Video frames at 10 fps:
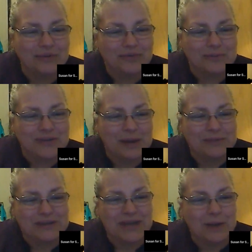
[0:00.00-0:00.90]
from time
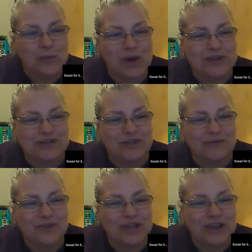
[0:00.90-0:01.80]
to time, watch their
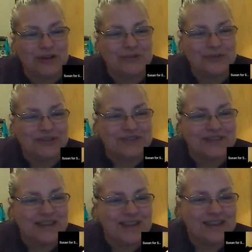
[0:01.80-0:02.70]
videos and
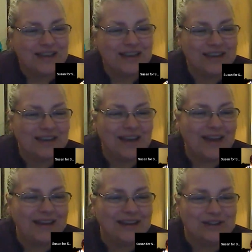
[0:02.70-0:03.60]
click
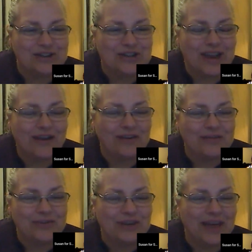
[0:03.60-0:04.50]
like and share
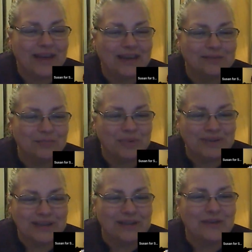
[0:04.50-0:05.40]
if you like. And
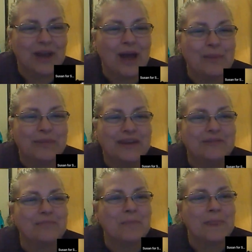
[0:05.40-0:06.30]
leave a comment.
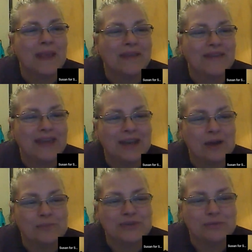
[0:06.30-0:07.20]
And that
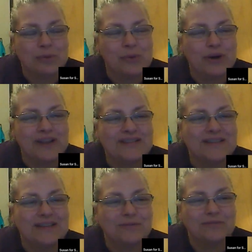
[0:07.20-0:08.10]
helps support us
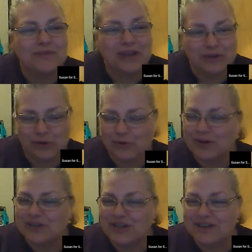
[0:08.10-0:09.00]
and
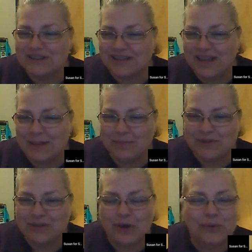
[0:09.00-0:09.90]
encourage us and keep
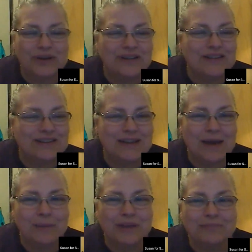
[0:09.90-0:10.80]
us going in this
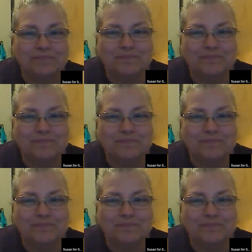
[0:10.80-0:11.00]
hobby.